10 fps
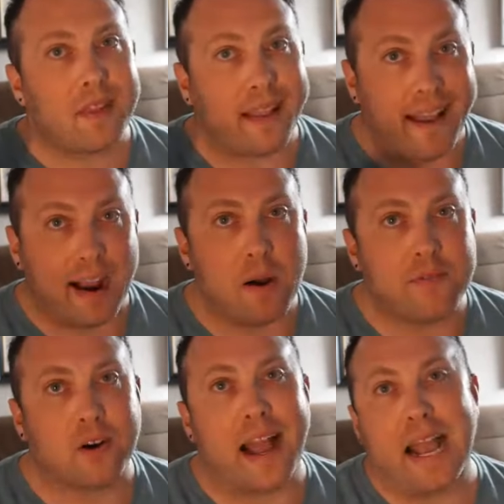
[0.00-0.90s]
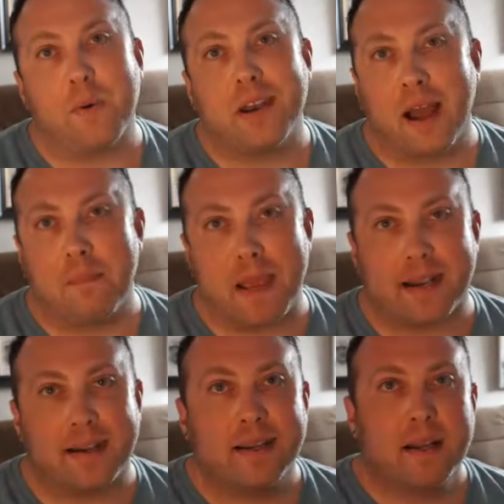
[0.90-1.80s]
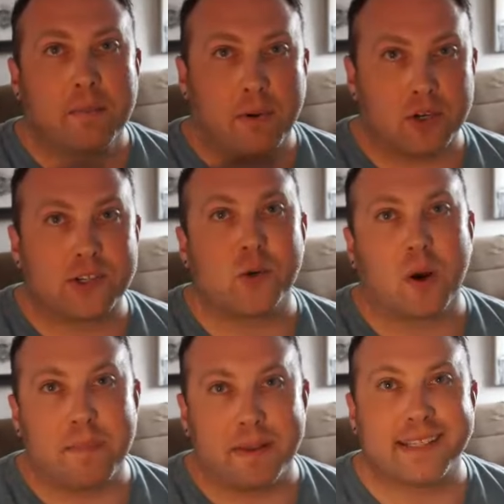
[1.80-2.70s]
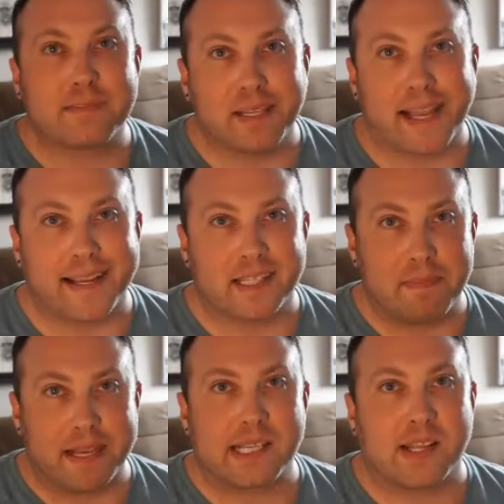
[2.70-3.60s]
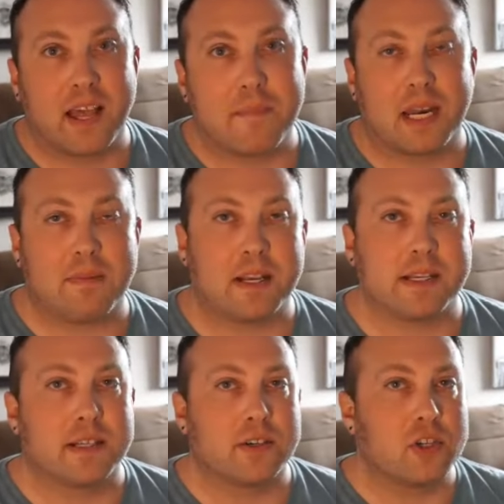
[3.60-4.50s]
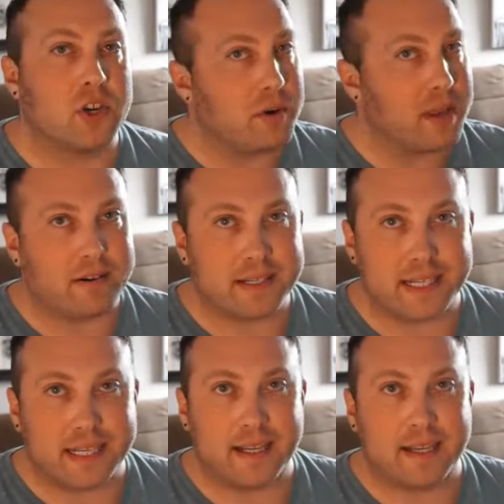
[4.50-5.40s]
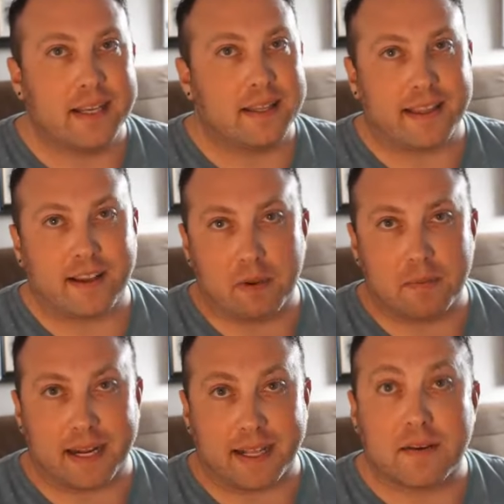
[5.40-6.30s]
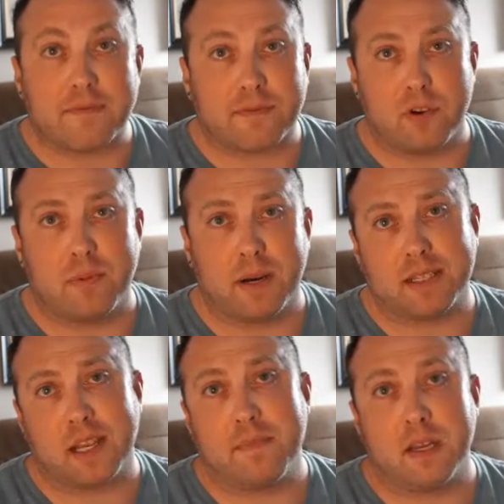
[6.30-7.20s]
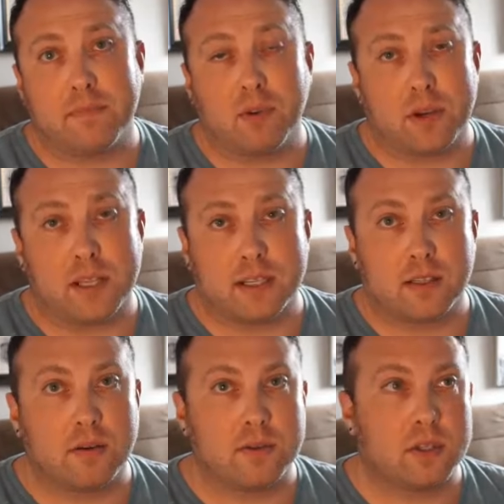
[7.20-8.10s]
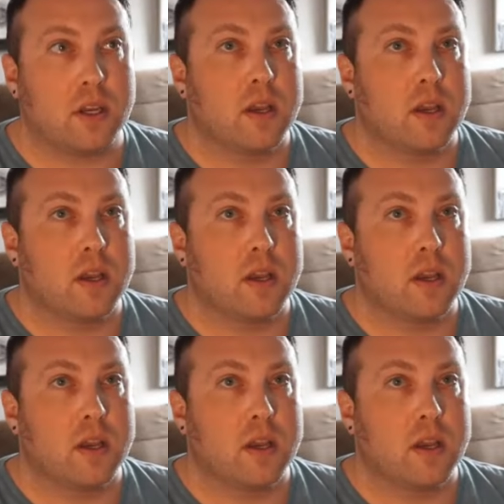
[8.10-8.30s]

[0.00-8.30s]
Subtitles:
However, I would not make personal or business plans based on that money because there's no guarantee that there will be money left for you by the time they deploy these loans.